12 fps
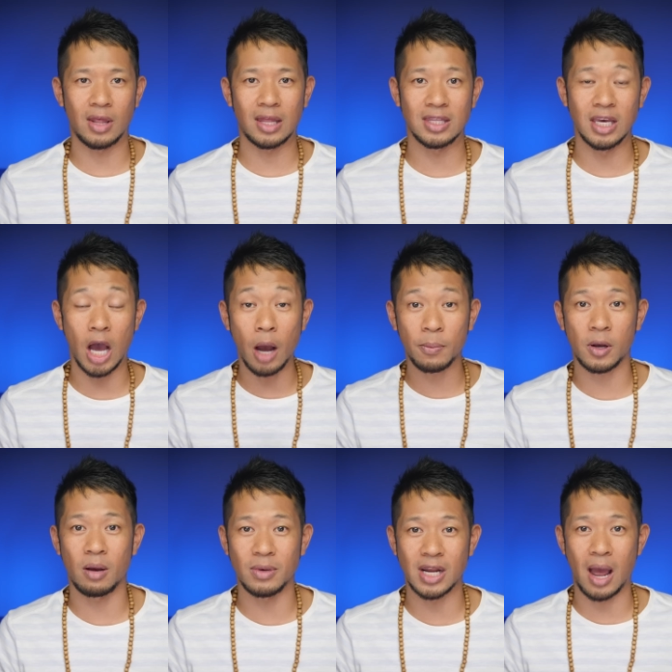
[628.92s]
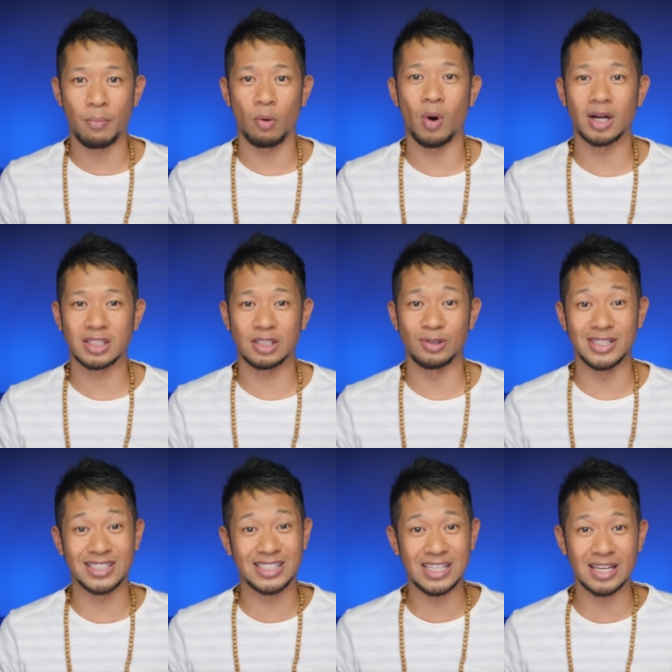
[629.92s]
that the upcoming Apple Watch
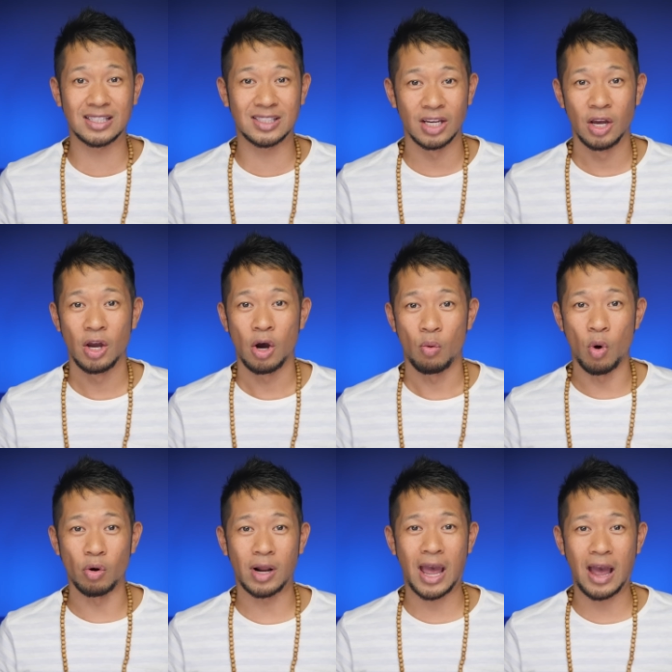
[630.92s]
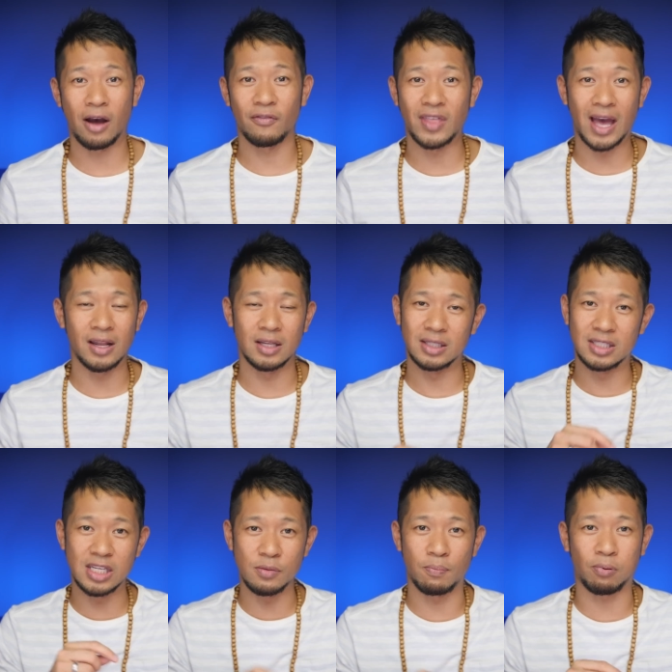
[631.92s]
Series 6 won't have that
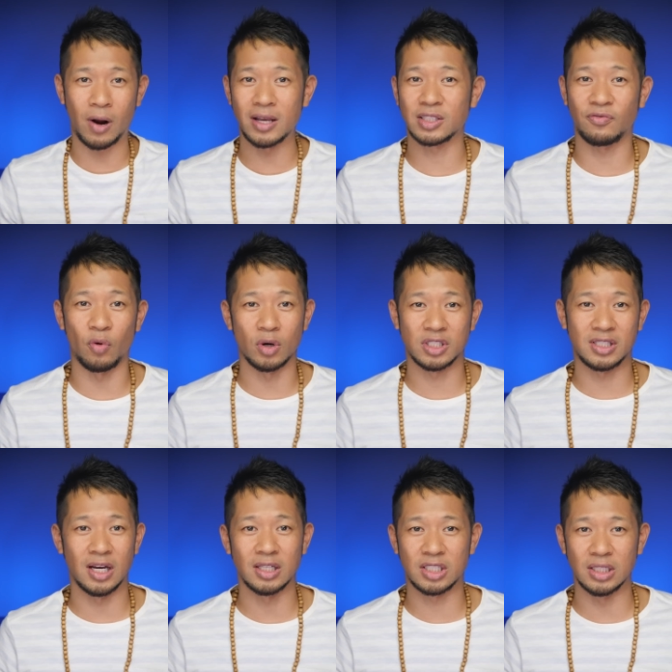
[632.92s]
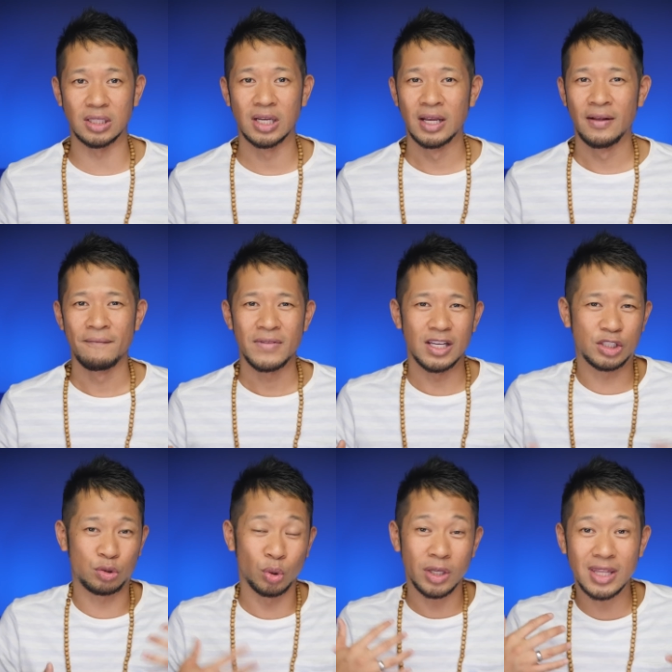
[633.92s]
deep press Force Touch, and it's
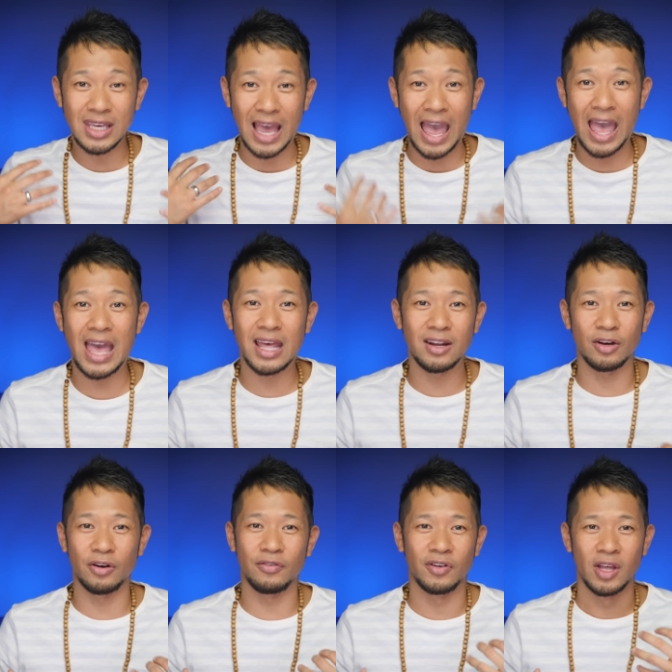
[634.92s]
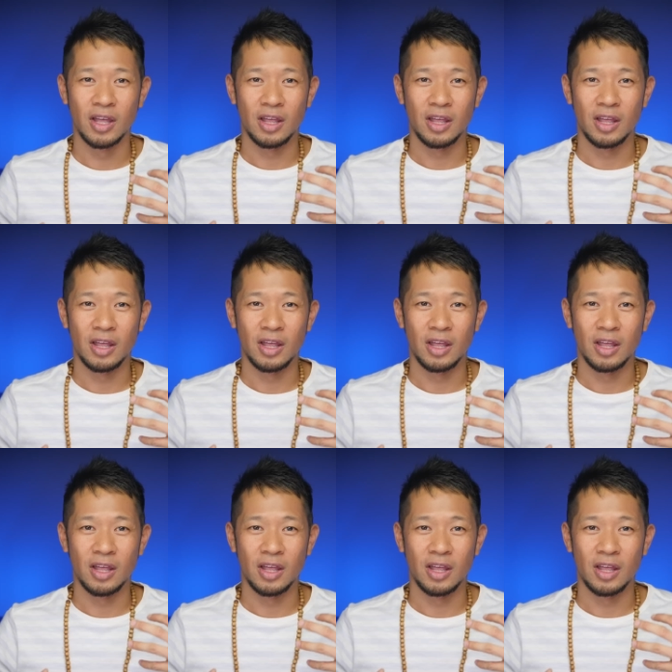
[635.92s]
truly the end of